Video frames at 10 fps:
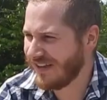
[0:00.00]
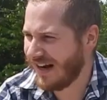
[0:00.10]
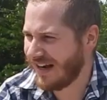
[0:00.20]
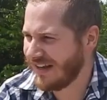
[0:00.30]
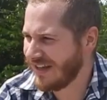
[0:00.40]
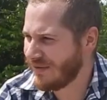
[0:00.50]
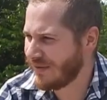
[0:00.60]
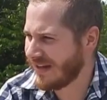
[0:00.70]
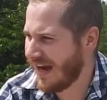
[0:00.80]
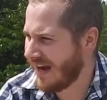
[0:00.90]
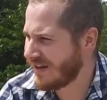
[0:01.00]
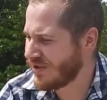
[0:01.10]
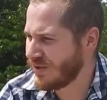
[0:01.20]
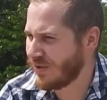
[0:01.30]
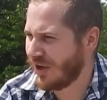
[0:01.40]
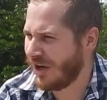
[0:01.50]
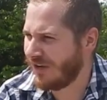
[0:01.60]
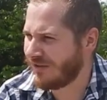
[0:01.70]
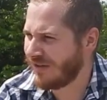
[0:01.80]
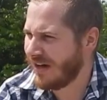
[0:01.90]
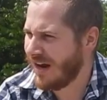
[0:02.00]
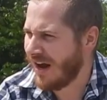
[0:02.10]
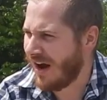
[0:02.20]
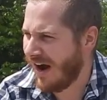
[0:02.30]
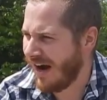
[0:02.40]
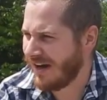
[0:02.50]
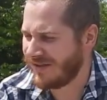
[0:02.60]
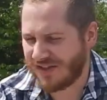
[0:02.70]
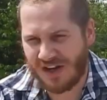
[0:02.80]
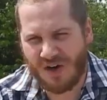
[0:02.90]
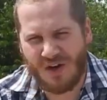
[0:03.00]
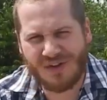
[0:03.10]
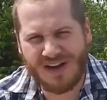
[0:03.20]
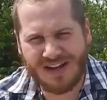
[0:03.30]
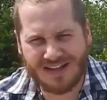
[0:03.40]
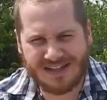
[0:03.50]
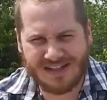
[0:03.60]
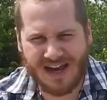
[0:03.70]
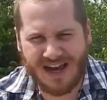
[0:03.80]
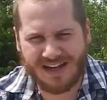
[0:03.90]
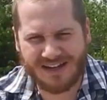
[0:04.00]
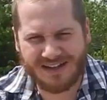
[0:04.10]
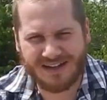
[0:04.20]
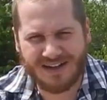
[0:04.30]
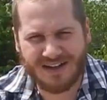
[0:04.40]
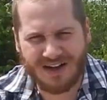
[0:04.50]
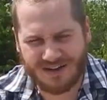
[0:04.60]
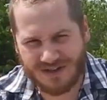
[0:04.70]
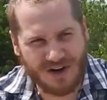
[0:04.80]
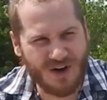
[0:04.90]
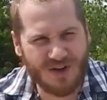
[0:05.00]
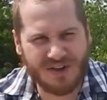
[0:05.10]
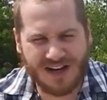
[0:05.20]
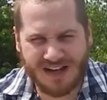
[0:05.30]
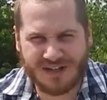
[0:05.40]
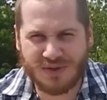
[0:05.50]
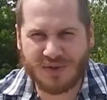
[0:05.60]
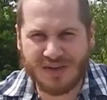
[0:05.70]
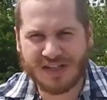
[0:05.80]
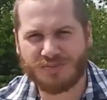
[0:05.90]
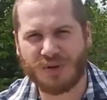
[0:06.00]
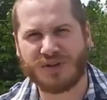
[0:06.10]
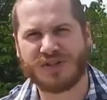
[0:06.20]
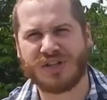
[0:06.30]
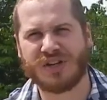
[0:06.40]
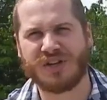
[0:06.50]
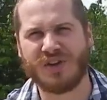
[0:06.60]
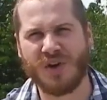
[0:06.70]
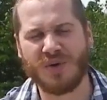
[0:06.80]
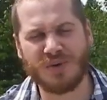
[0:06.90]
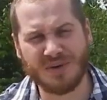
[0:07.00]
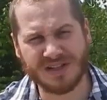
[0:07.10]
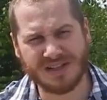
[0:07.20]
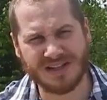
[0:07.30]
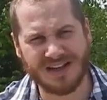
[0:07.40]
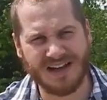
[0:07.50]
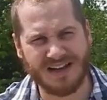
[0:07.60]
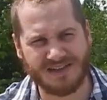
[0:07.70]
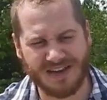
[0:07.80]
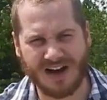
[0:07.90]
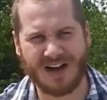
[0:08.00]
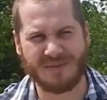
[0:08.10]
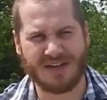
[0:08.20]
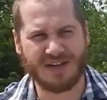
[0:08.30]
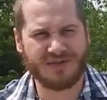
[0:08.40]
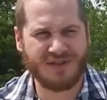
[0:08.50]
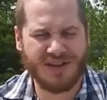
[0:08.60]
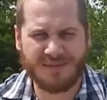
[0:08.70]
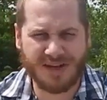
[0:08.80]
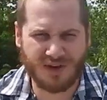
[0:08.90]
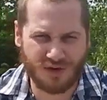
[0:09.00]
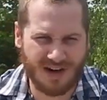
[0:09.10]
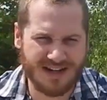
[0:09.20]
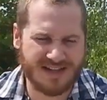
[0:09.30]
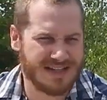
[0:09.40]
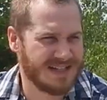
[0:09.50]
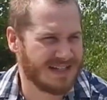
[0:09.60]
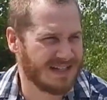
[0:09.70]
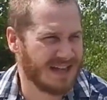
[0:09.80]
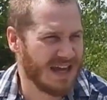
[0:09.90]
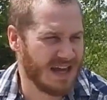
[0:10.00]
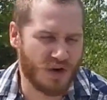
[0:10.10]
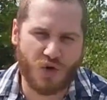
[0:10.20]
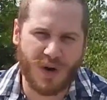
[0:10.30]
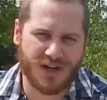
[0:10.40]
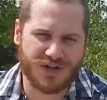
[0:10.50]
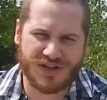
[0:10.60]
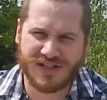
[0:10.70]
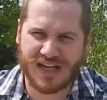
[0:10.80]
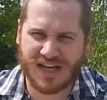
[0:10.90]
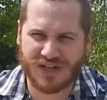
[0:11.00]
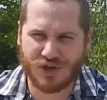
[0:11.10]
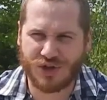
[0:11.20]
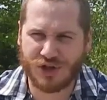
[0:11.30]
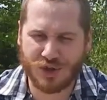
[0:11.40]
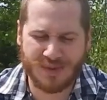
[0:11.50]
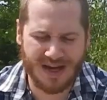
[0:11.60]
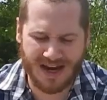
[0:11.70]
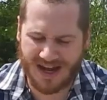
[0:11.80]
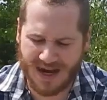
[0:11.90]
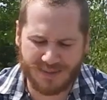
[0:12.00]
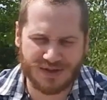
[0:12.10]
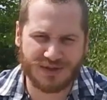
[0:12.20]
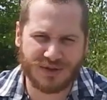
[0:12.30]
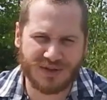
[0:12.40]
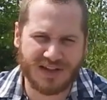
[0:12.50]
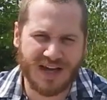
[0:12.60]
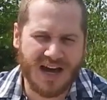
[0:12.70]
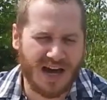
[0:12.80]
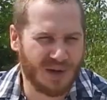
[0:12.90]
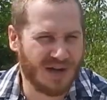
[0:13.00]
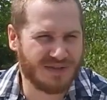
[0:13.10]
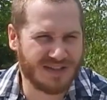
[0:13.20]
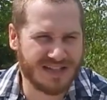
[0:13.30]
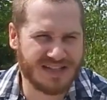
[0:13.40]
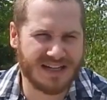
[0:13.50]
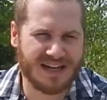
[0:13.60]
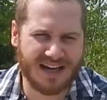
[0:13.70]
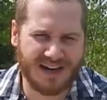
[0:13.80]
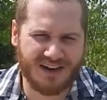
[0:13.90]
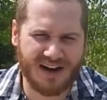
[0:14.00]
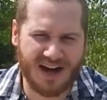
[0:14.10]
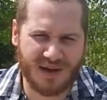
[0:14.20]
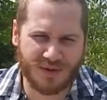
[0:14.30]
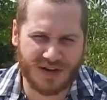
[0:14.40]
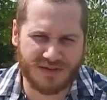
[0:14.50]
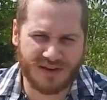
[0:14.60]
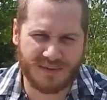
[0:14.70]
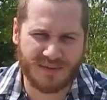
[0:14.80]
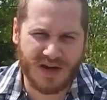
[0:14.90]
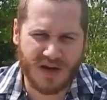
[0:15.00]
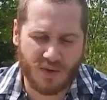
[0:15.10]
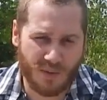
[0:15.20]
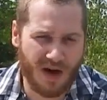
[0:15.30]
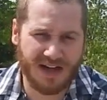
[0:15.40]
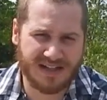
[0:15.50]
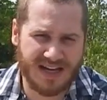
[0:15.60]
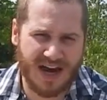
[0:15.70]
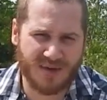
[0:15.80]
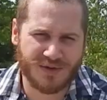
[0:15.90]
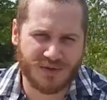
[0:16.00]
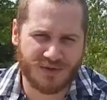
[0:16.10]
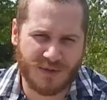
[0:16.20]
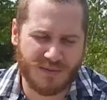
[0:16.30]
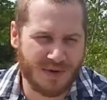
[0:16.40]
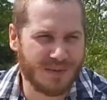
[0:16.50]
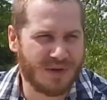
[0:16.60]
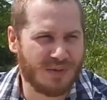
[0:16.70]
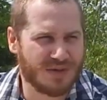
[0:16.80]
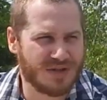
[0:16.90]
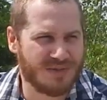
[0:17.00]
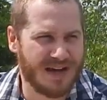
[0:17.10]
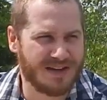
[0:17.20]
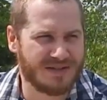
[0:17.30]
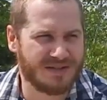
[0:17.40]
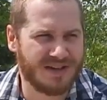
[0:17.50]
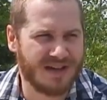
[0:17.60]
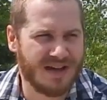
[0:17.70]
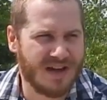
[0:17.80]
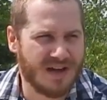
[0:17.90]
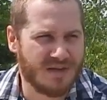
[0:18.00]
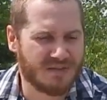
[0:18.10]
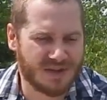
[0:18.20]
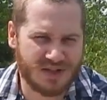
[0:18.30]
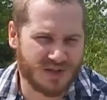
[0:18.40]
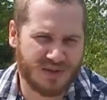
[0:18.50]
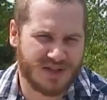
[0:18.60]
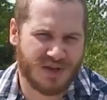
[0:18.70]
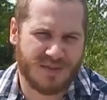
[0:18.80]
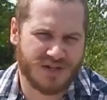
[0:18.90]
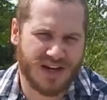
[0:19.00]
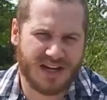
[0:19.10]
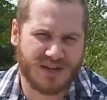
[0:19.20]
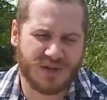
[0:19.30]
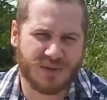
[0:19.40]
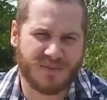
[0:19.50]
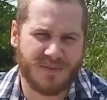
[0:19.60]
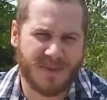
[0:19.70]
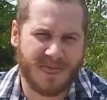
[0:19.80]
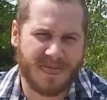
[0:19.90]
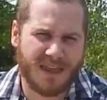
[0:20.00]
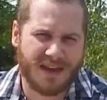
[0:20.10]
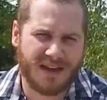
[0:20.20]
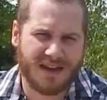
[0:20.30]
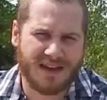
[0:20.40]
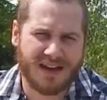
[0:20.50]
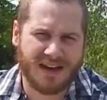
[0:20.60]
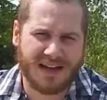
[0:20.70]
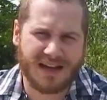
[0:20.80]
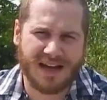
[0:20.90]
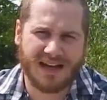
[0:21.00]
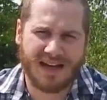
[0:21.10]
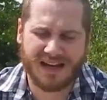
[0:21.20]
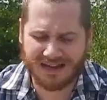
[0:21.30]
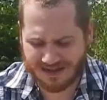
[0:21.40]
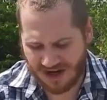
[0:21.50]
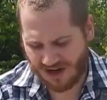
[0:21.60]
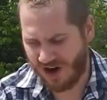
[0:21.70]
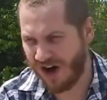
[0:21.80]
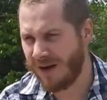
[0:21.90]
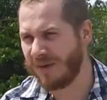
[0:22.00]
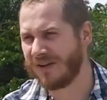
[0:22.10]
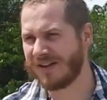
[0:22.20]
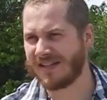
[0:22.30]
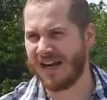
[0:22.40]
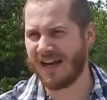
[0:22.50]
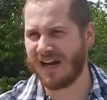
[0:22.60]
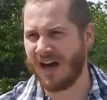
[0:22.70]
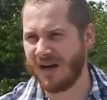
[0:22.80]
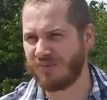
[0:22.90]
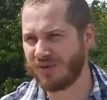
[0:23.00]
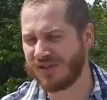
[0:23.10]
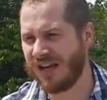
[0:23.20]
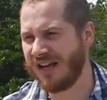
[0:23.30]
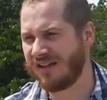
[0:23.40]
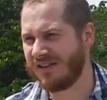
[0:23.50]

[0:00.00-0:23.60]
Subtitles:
it, and I leave it with the attitude of, I have said all that I can say. I've done all that I can do. This person knows that I'm here for them in crisis and in questions. They can turn to me, and absolutely I will have a listening ear, and I will give them wise counsel from a biblical perspective. But there's only so much I can do. And it's not a cop-out. It's saying I present,